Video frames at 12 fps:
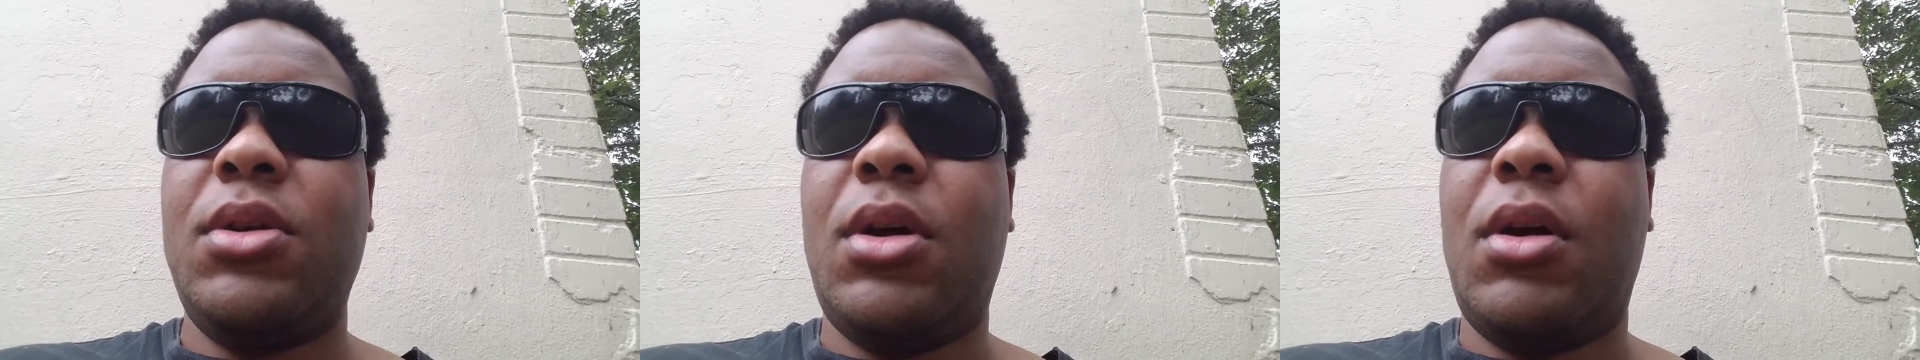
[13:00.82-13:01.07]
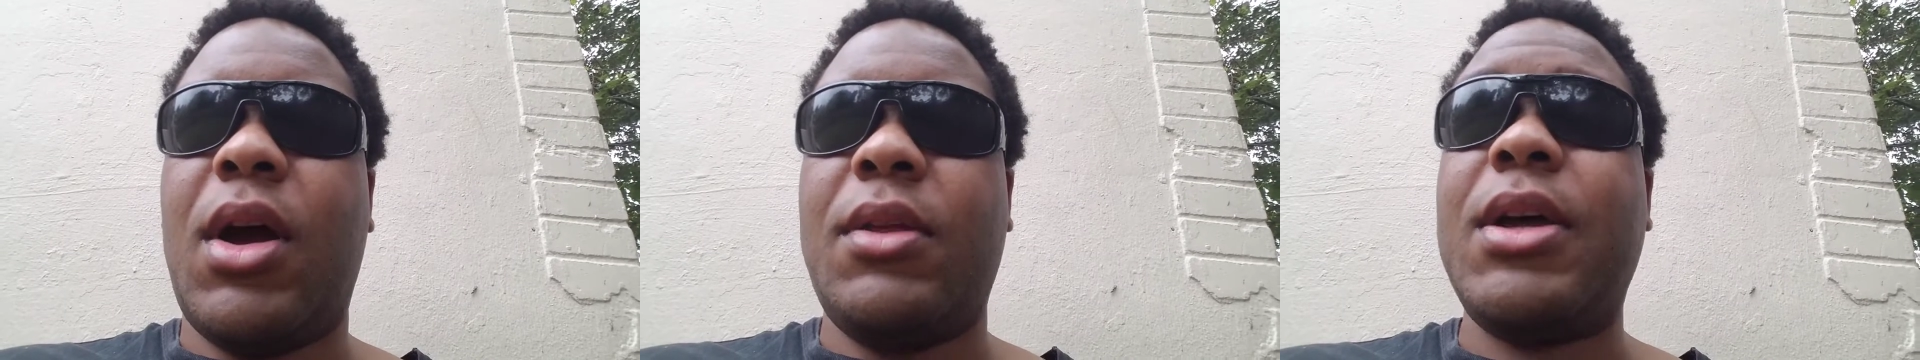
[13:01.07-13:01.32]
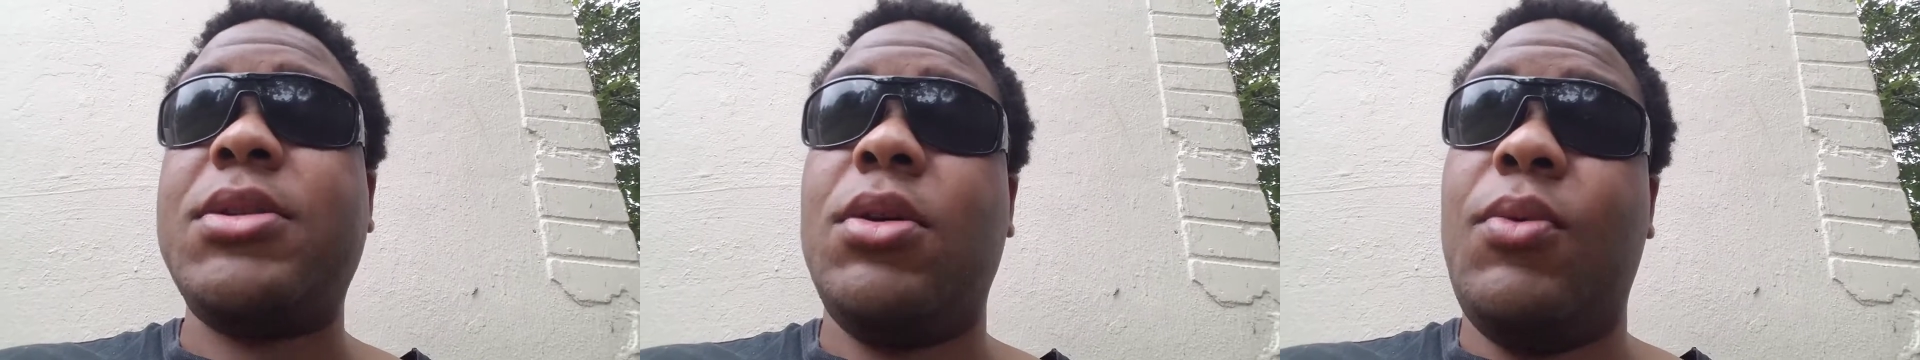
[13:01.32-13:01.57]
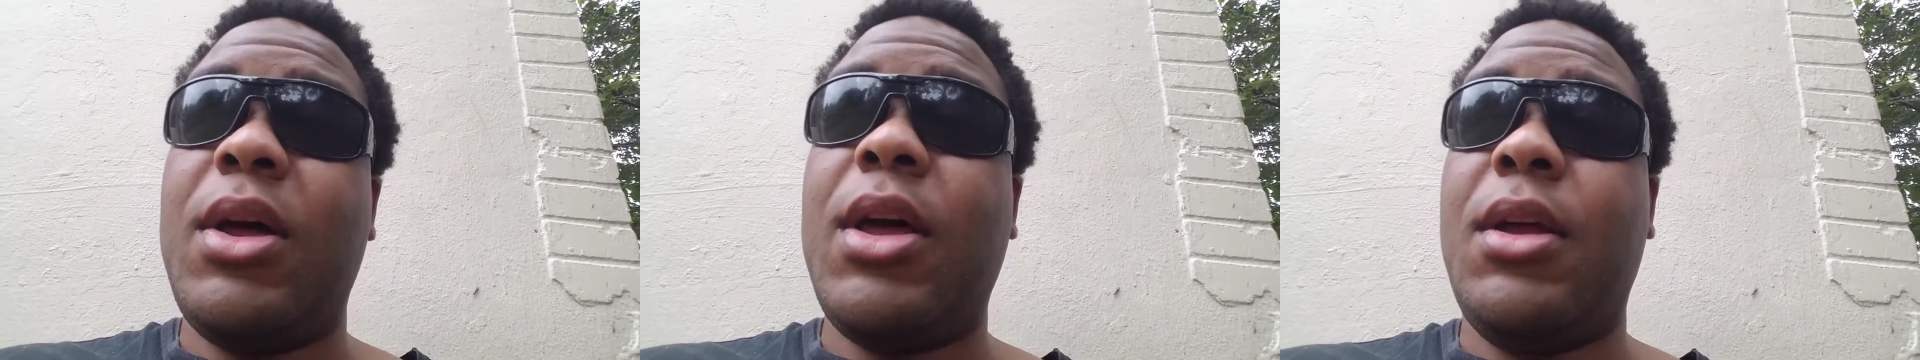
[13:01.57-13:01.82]
all right? That's the
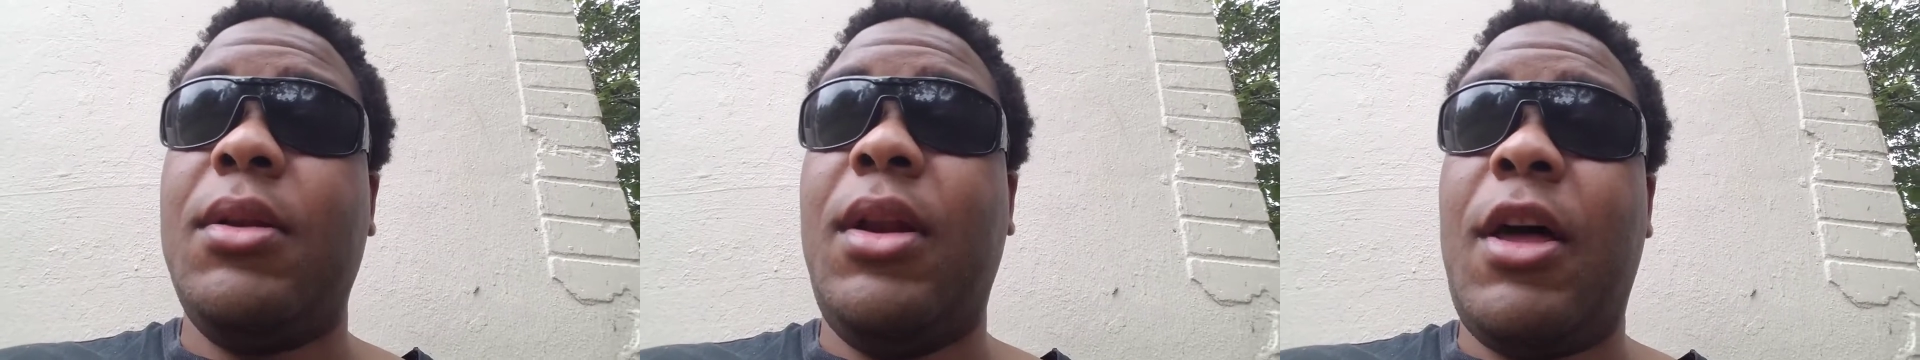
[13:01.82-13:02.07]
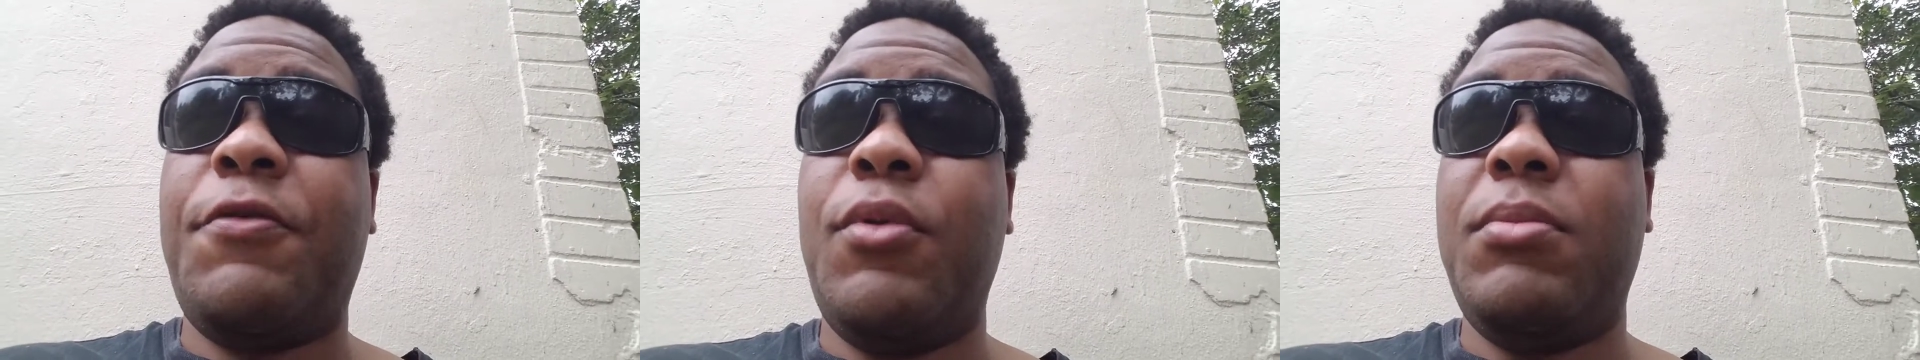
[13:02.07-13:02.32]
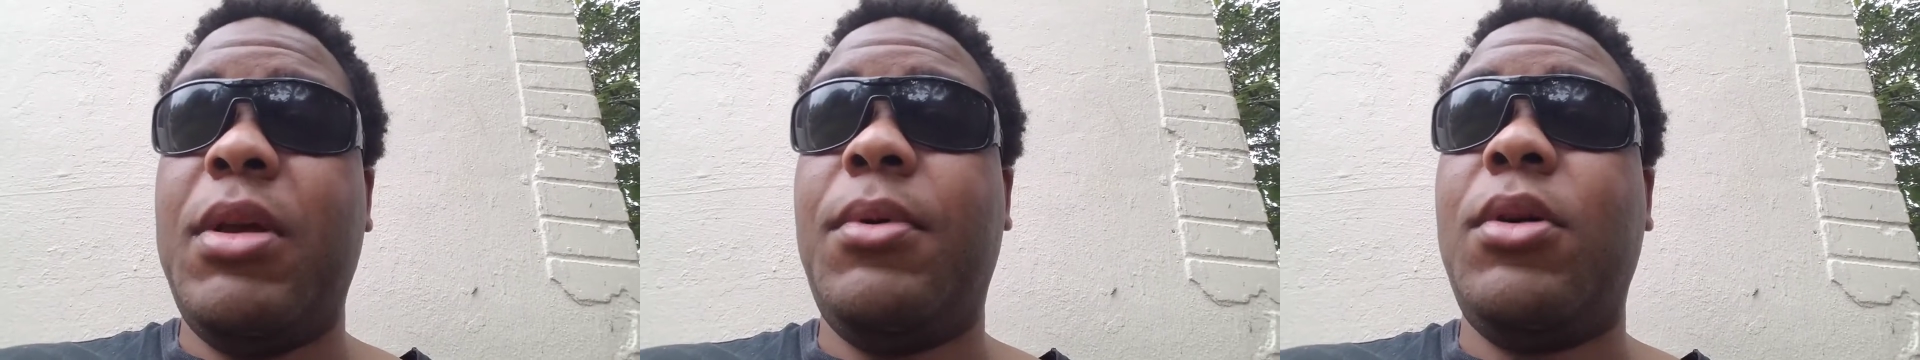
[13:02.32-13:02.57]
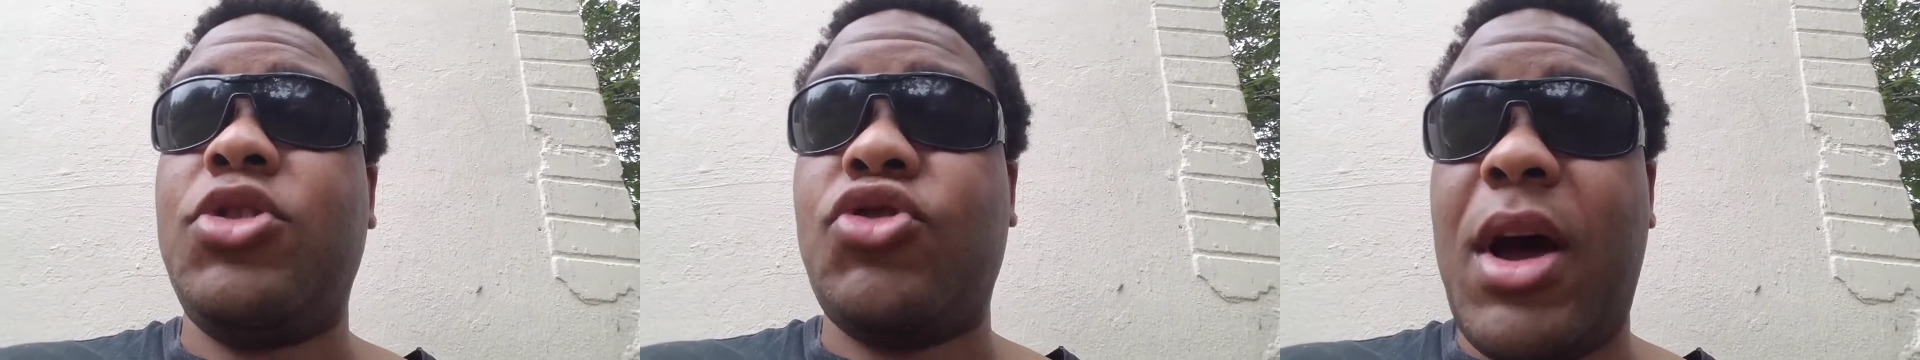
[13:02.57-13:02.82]
way that left-wing
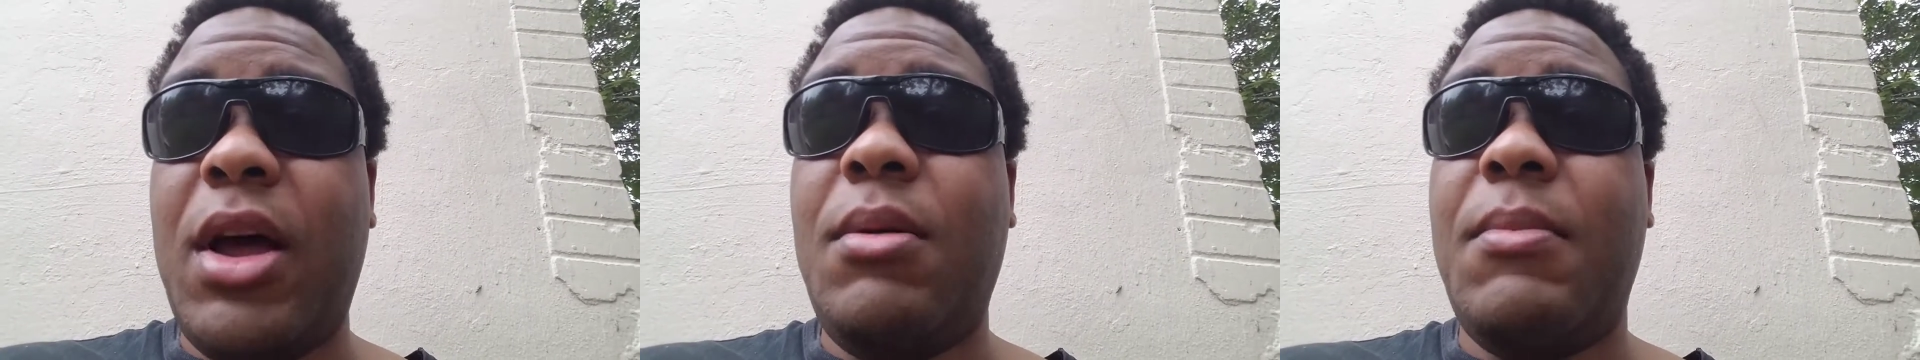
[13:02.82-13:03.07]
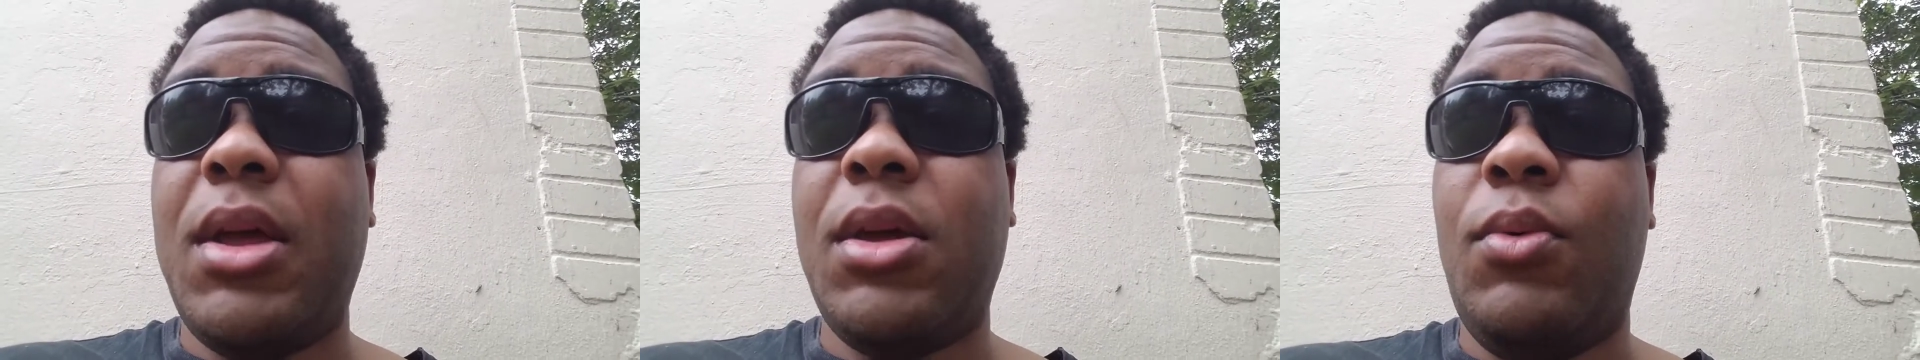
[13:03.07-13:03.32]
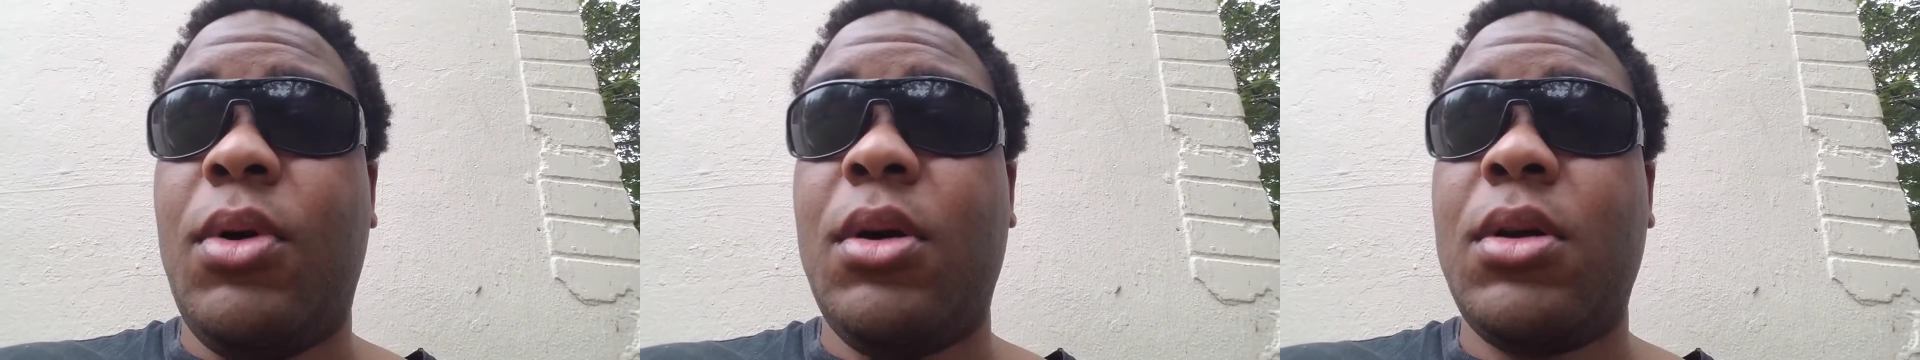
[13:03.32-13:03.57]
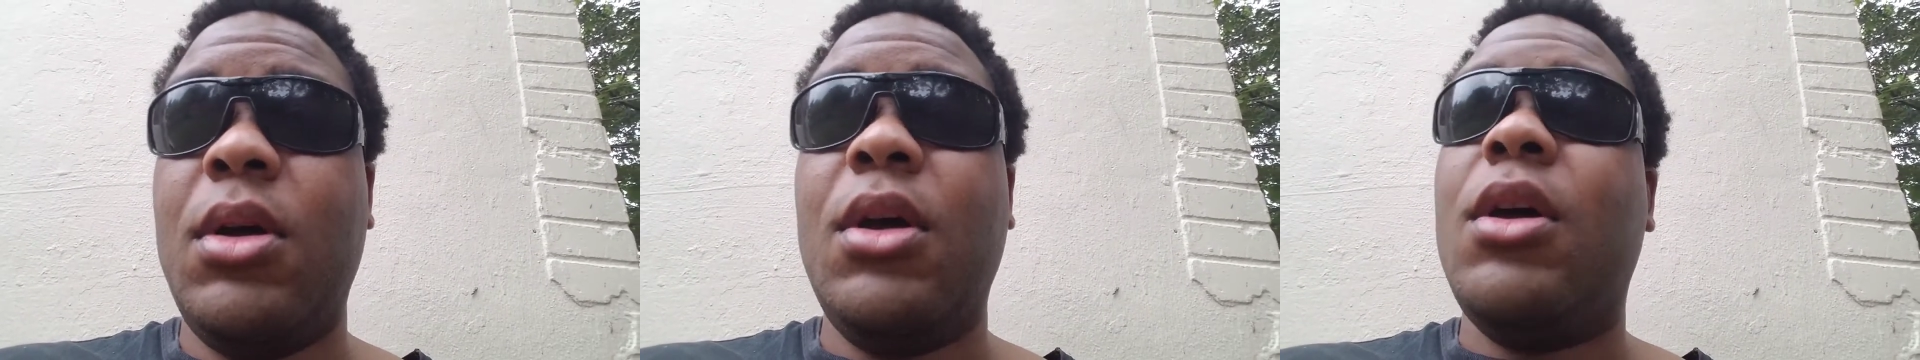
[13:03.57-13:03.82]
people are trying to make it work,